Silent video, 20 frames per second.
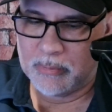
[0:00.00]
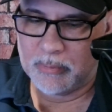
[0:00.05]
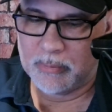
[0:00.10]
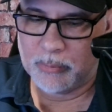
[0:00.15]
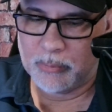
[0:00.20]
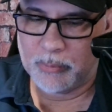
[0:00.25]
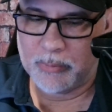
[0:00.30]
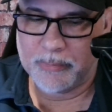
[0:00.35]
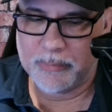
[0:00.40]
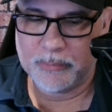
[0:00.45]

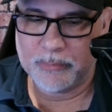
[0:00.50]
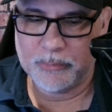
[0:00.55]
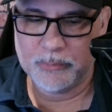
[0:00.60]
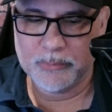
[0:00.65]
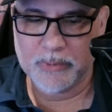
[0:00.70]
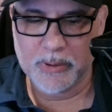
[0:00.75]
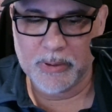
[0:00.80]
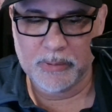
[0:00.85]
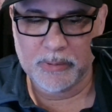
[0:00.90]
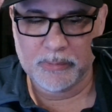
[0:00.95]
with
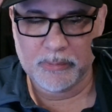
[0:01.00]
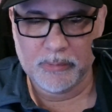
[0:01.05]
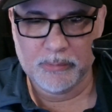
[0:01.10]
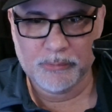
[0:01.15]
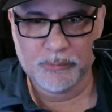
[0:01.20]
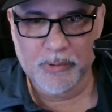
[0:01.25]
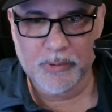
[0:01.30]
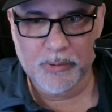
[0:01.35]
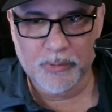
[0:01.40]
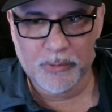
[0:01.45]
Lieutenant
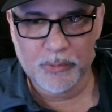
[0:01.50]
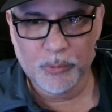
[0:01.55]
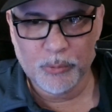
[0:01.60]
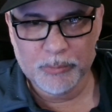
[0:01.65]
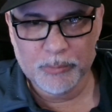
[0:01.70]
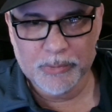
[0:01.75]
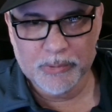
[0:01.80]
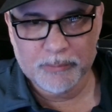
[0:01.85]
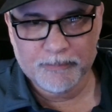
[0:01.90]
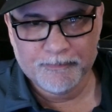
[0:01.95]
Jerry Holeman,